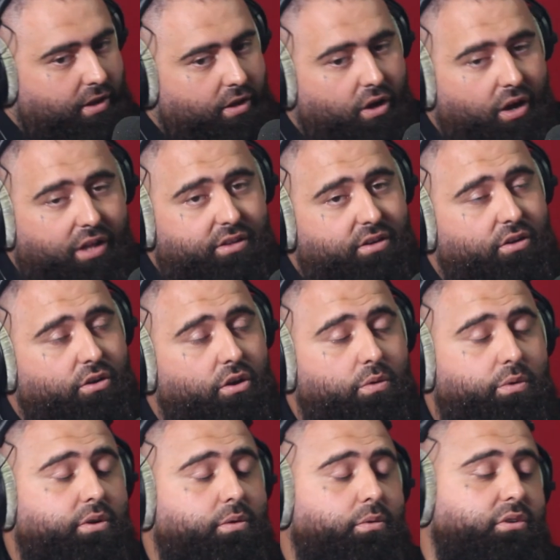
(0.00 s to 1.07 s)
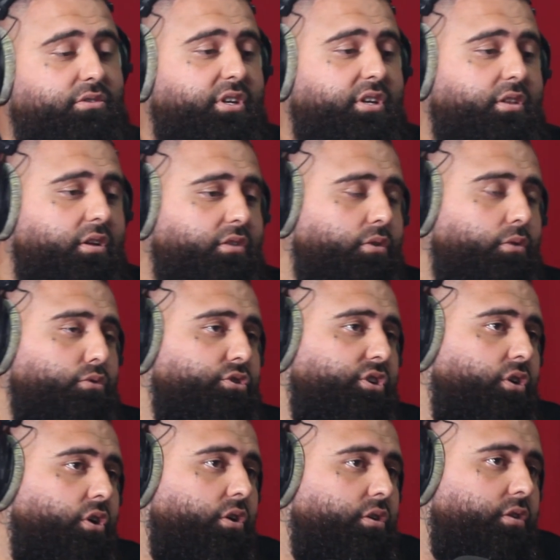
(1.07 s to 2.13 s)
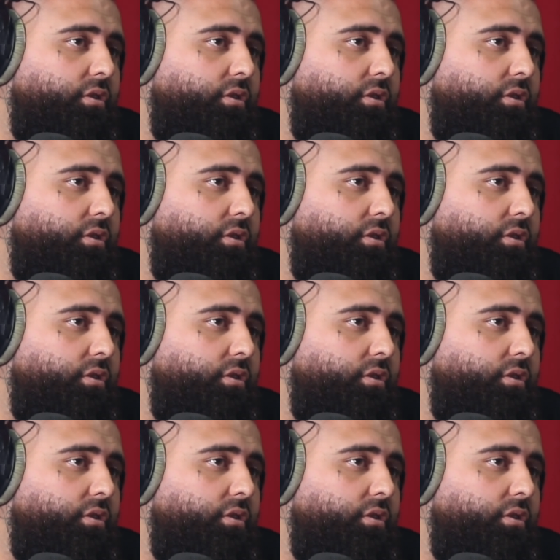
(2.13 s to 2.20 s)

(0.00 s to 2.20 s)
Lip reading: I didn't know what it was either until she got it.